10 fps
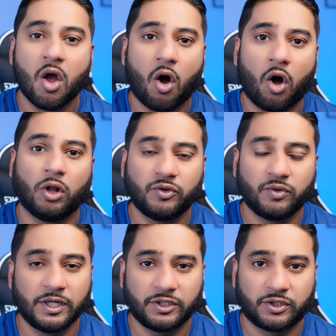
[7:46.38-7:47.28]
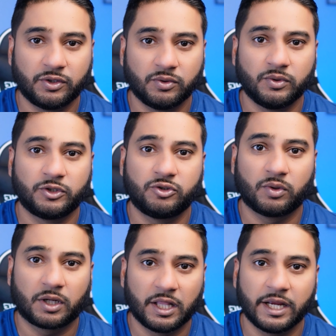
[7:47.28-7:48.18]
all you need to do is to
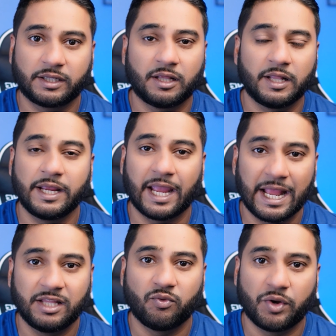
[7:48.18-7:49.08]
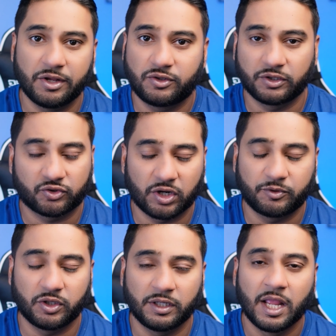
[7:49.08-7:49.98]
click the link in the video's
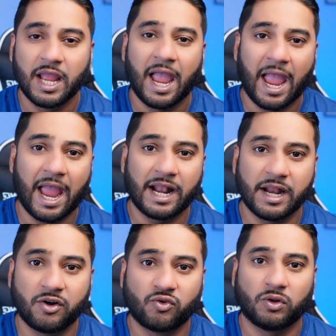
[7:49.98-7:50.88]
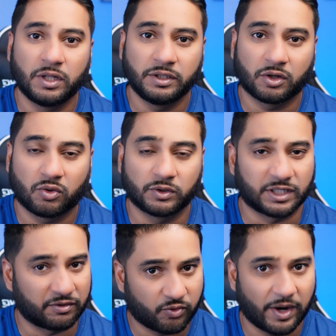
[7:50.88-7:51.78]
description and enroll in the course.
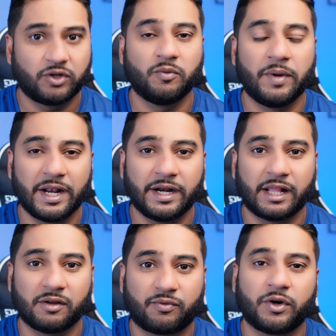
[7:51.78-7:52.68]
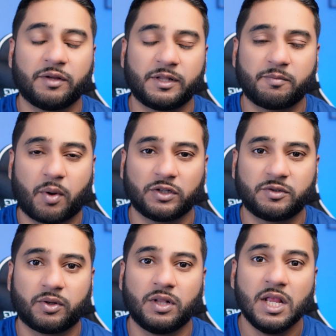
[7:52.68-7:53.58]
I've tried to make it as affordable as
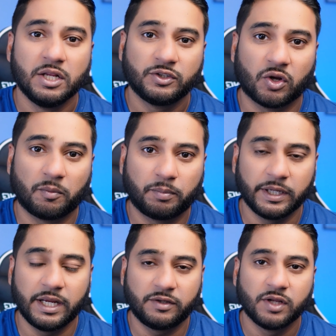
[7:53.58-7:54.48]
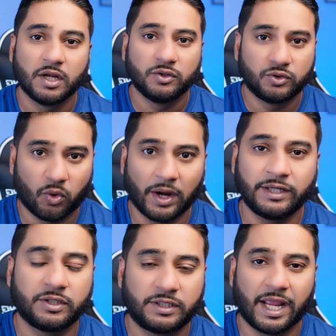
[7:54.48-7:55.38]
possible. So please join
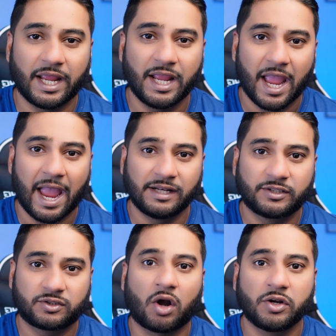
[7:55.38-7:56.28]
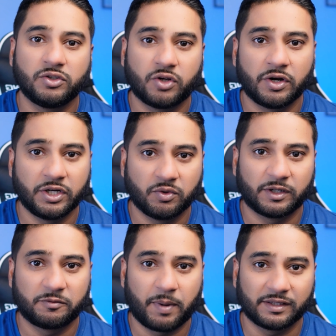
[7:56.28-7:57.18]
today and start your journey
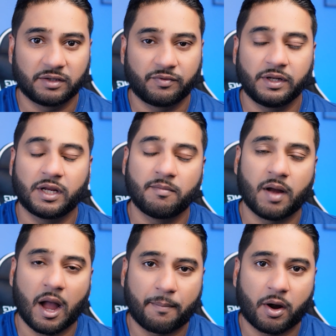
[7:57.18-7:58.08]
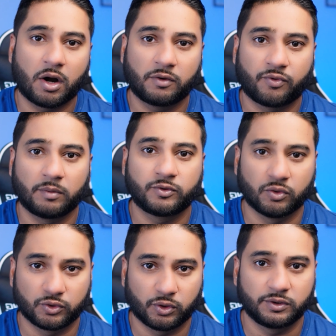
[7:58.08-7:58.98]
towards passive income apart from
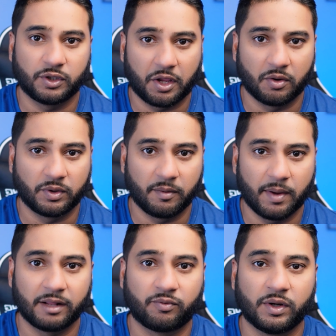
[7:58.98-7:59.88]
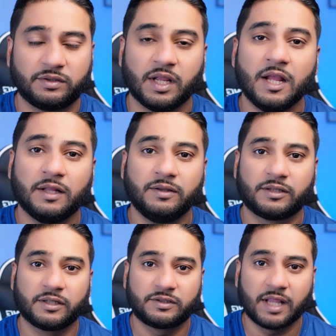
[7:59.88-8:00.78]
social security benefits.
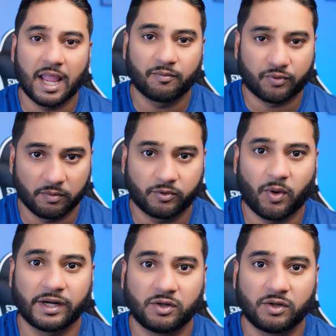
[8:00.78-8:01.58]
This is Sam from Credit